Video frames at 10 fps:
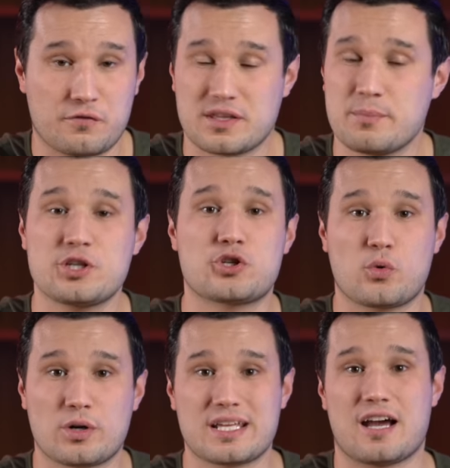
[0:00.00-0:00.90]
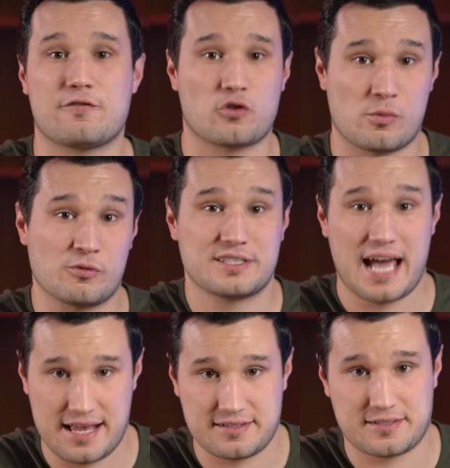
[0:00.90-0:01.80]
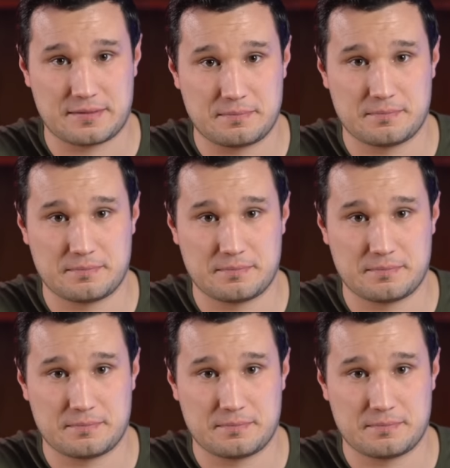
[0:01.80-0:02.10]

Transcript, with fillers: for the majority of normal tasks.